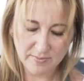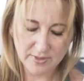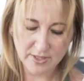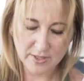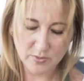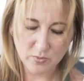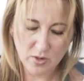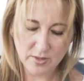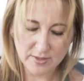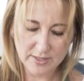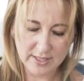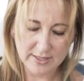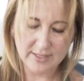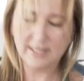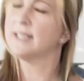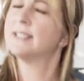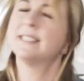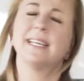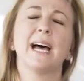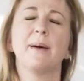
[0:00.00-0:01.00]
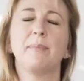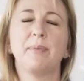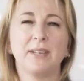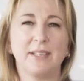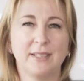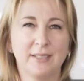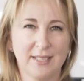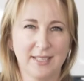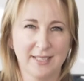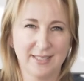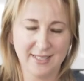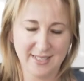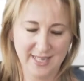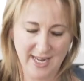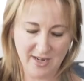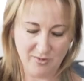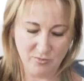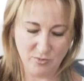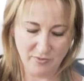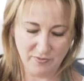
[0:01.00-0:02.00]
because what does tend to happen is the
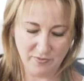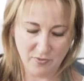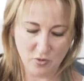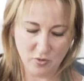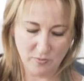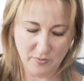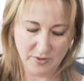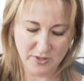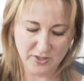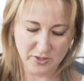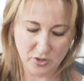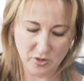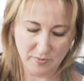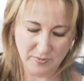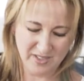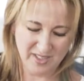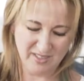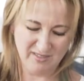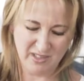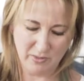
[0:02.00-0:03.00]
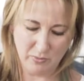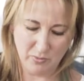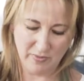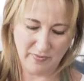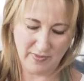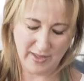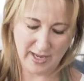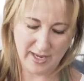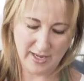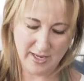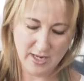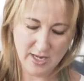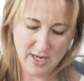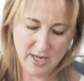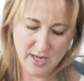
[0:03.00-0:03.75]
skin will form on the top. You don't really want that.